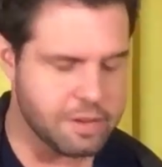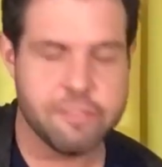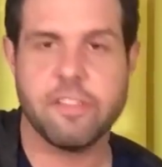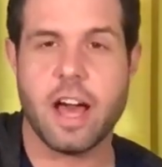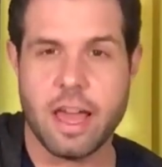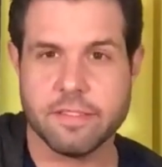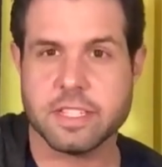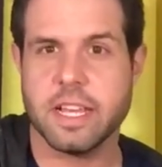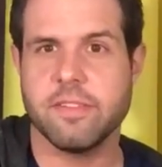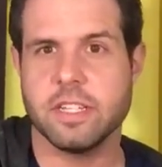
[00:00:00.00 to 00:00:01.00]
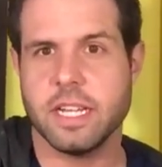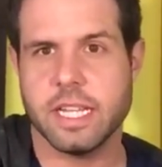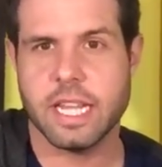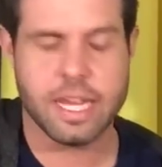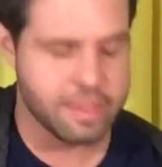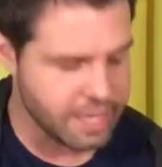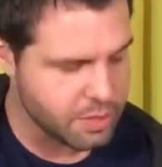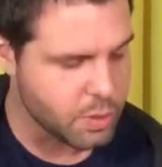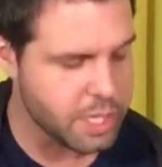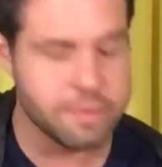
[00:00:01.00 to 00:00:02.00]
to 5-7, and then I
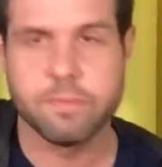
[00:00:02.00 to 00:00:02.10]
think what